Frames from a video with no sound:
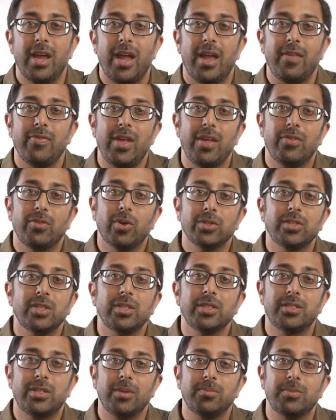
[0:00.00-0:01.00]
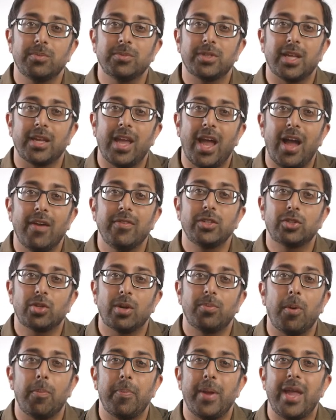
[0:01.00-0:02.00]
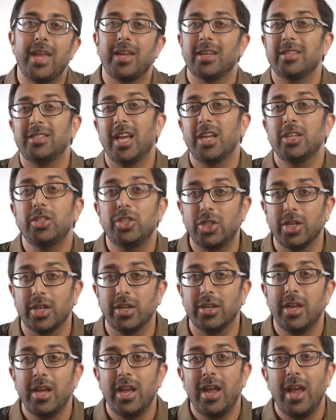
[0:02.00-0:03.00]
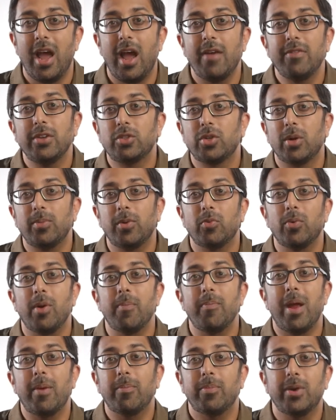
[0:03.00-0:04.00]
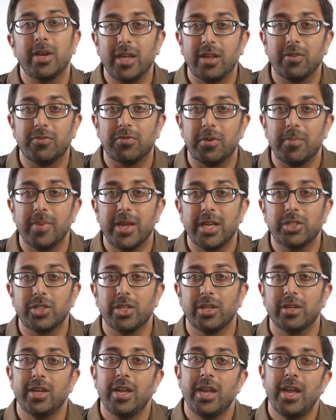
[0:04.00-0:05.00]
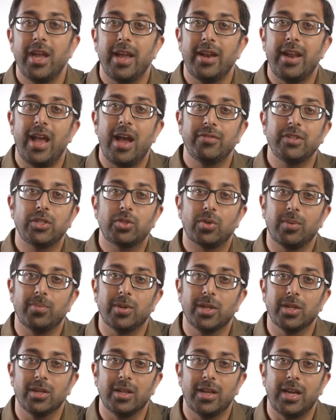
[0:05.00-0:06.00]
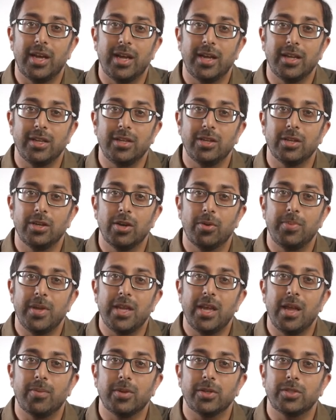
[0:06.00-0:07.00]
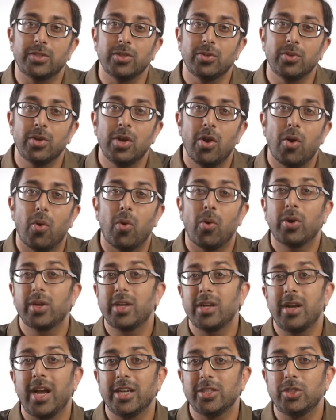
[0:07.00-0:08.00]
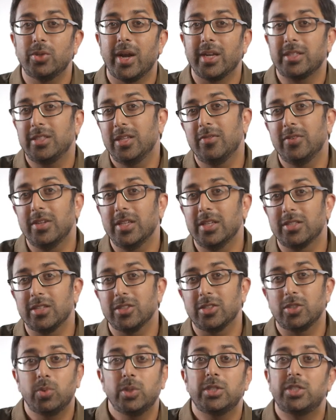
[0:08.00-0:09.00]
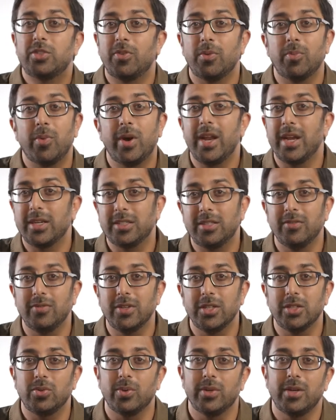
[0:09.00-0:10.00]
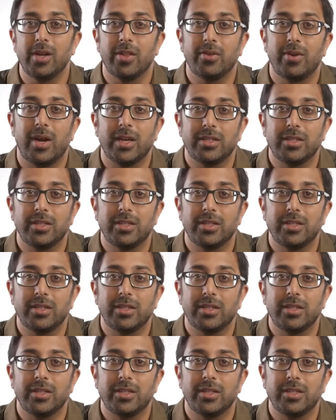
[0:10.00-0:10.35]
And, and those are the symptoms like having trouble paying attention, having trouble remembering information, and having trouble uh, you know, being able to organize your activities and switch from one activity to another